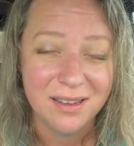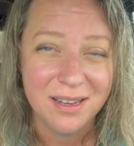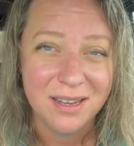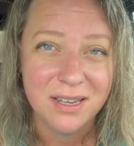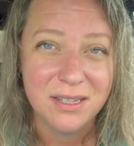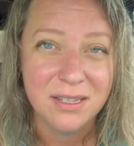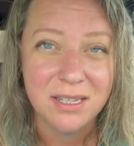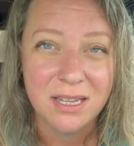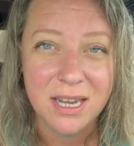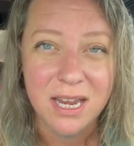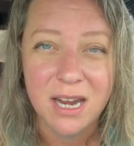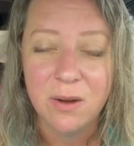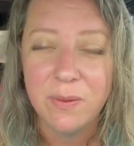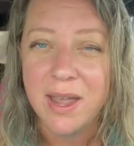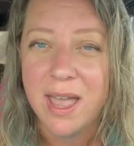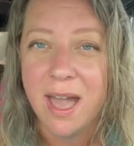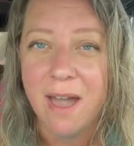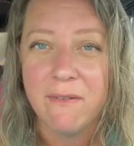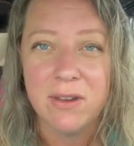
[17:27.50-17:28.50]
So here
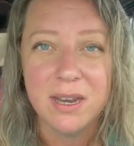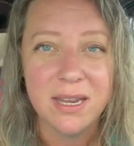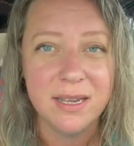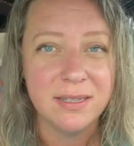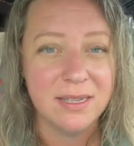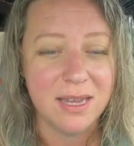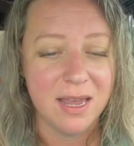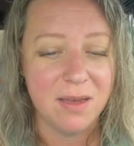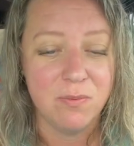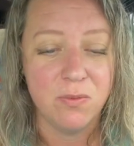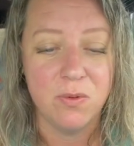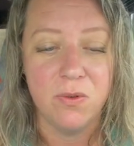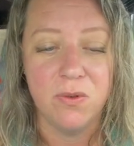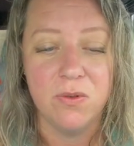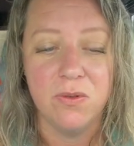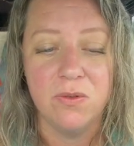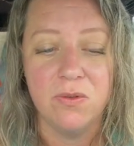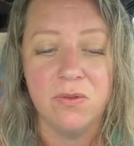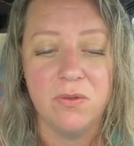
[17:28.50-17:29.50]
we have an
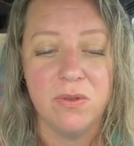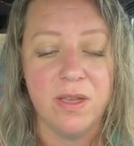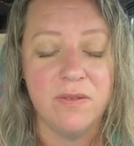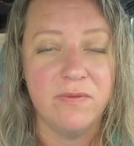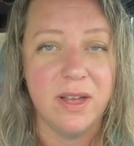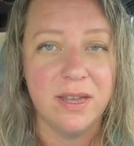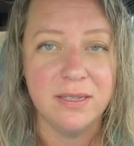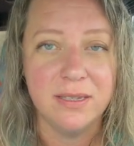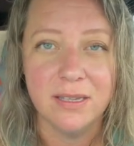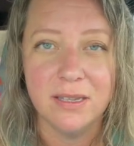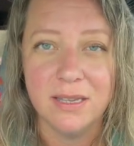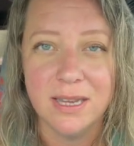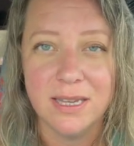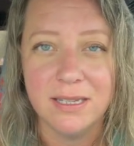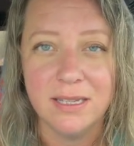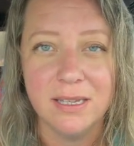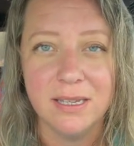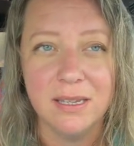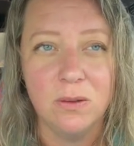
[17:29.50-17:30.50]
example in
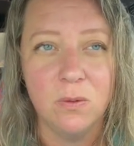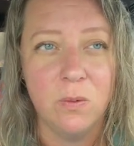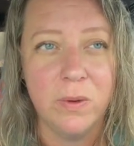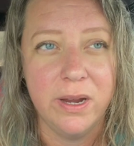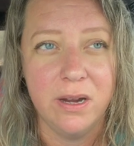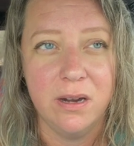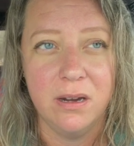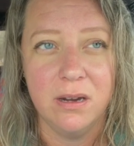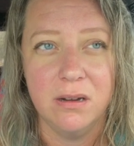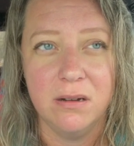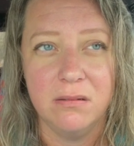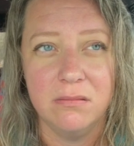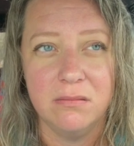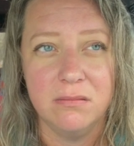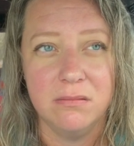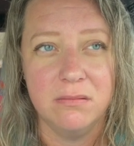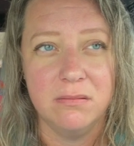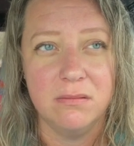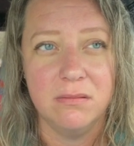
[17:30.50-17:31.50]
Vasilisa where
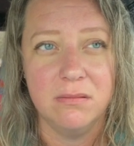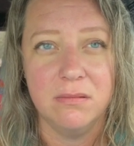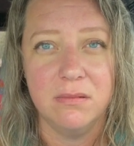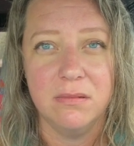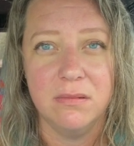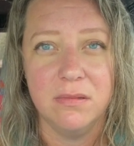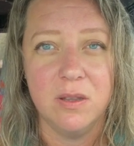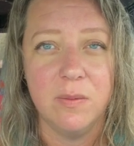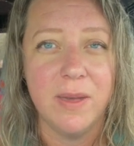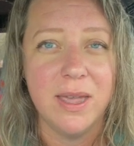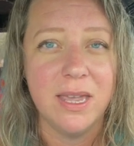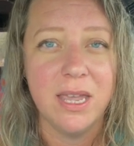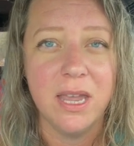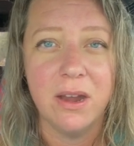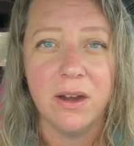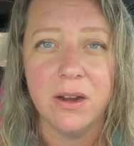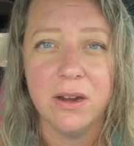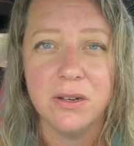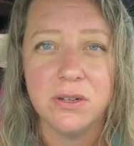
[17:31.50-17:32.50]
the main
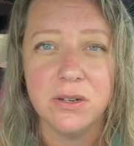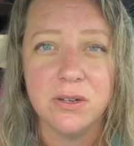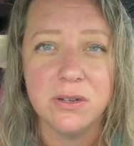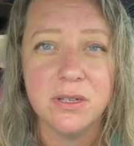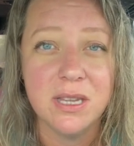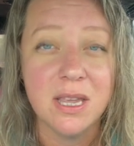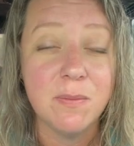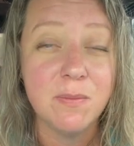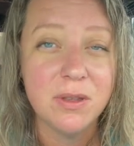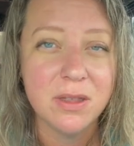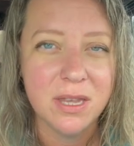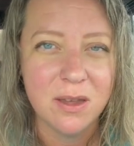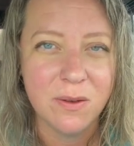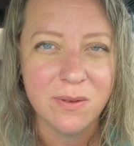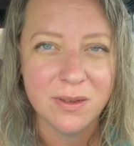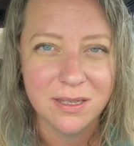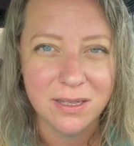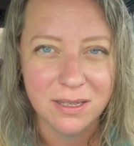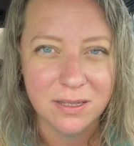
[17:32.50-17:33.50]
character's empathy
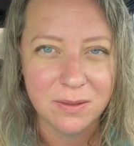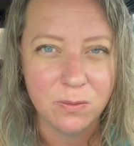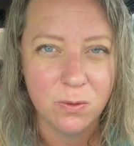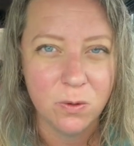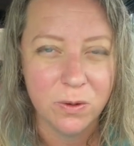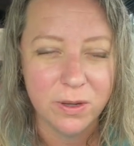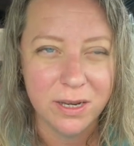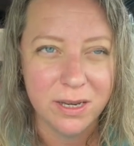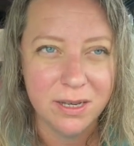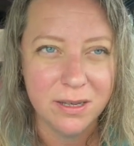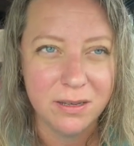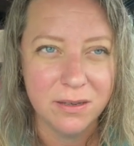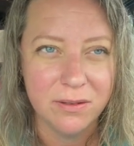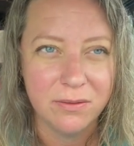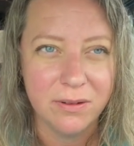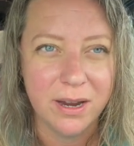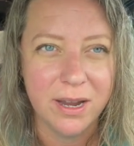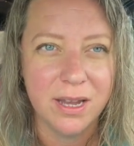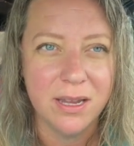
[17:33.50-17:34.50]
was exploited,
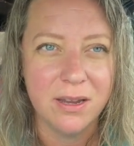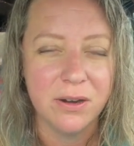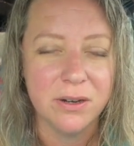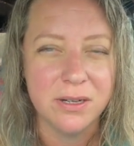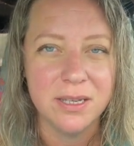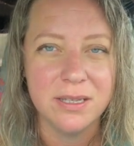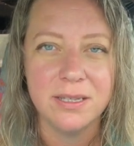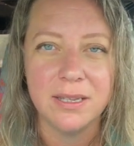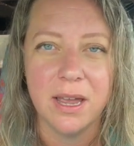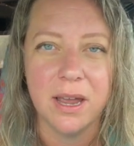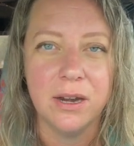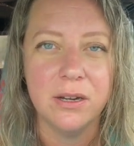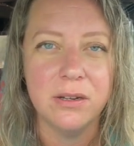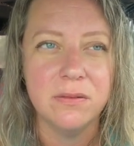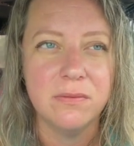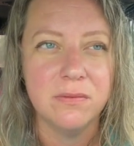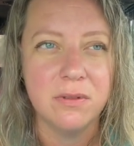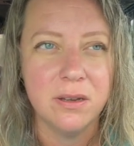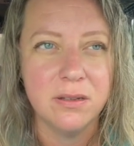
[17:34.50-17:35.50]
right? Her
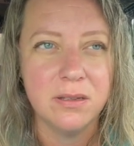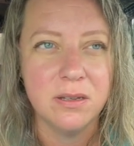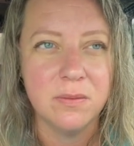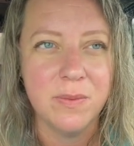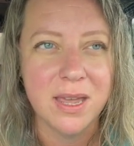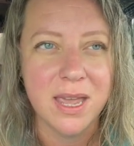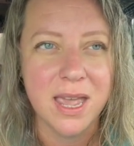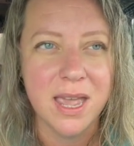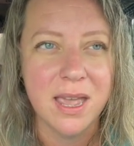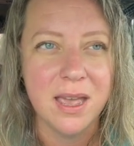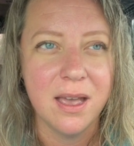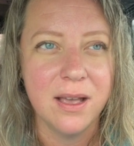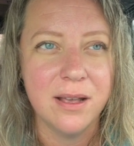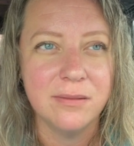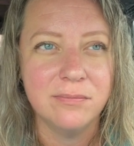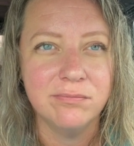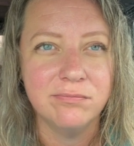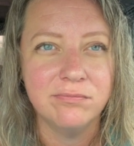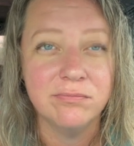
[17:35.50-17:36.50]
desire to be
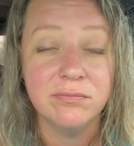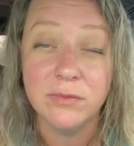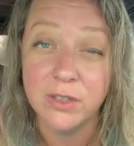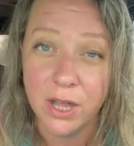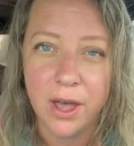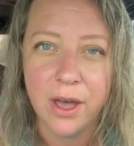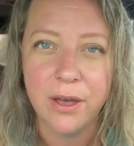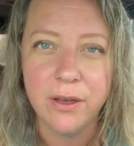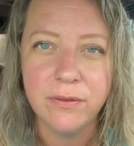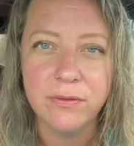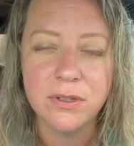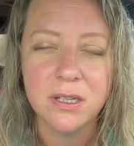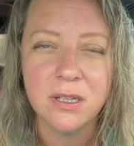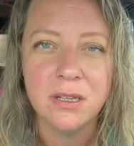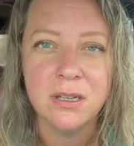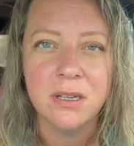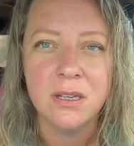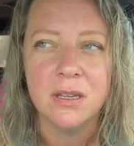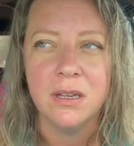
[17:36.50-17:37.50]
um, loved,
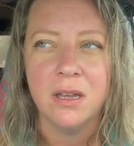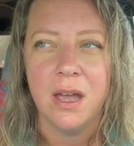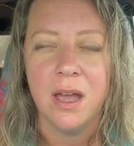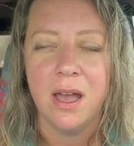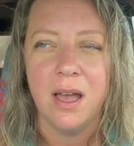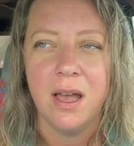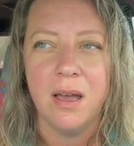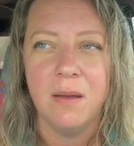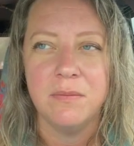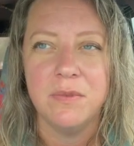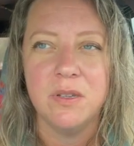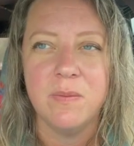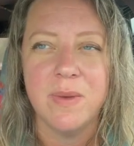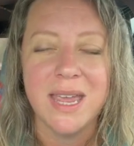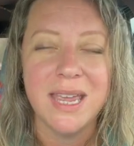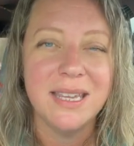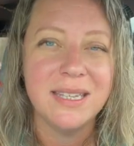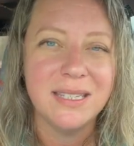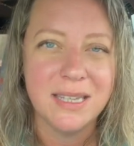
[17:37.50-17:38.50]
um, to
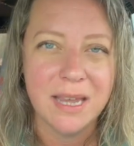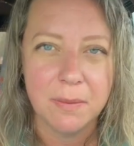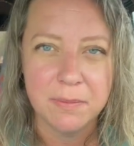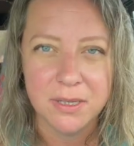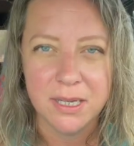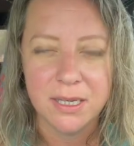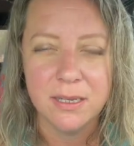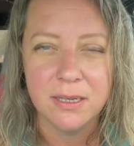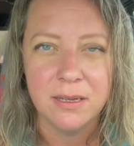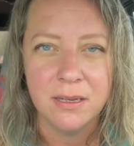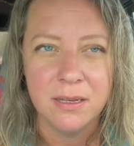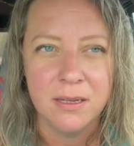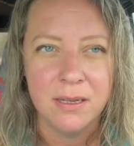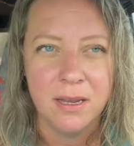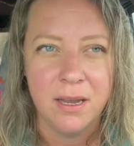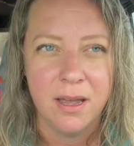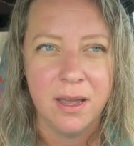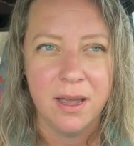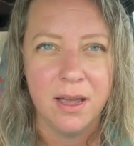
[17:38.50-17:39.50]
be accepted,
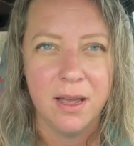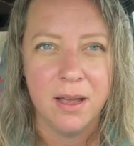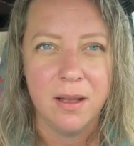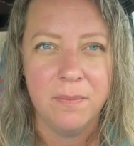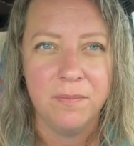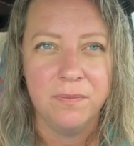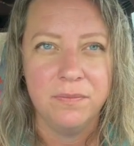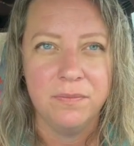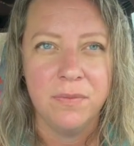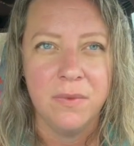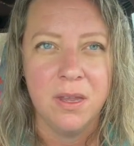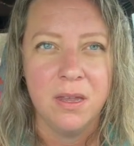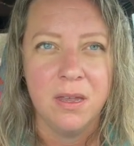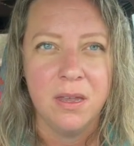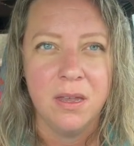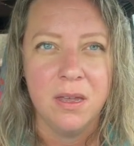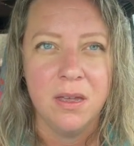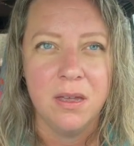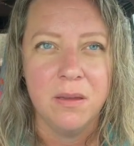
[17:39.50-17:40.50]
um,
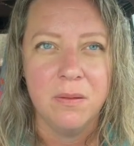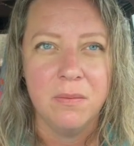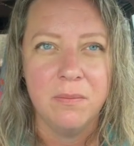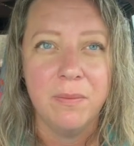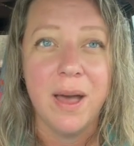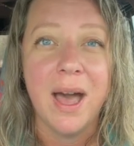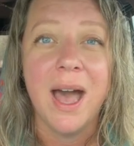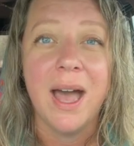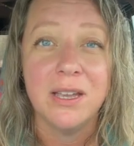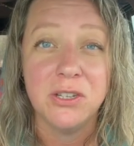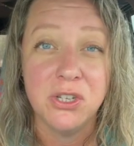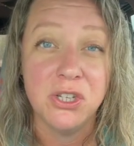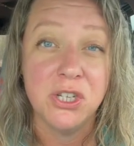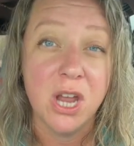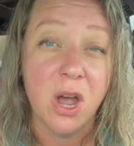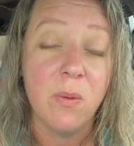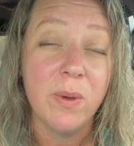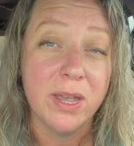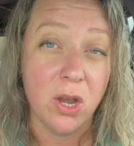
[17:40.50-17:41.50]
by
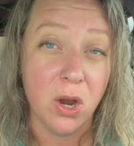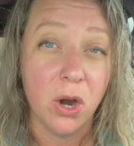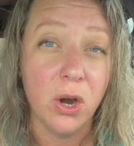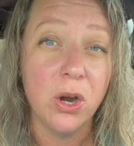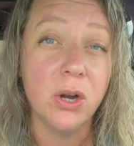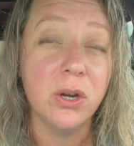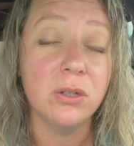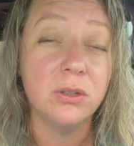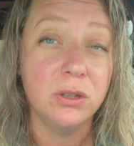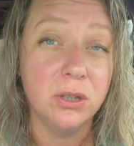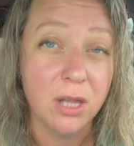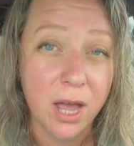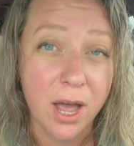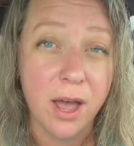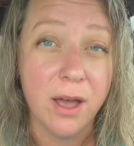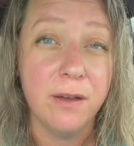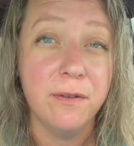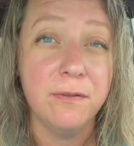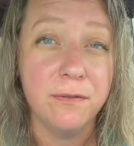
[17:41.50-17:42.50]
showing her
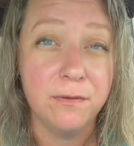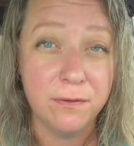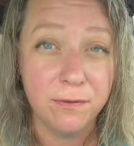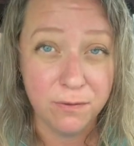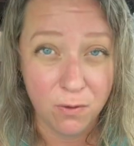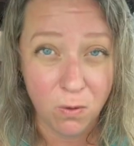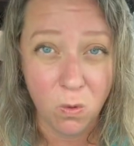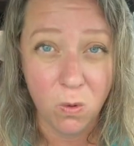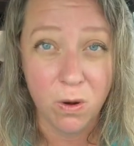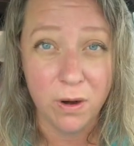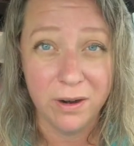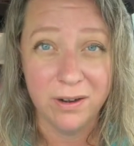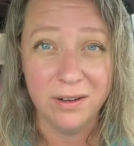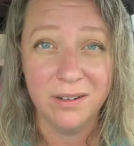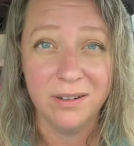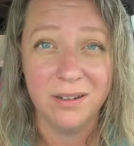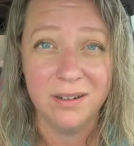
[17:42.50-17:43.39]
love for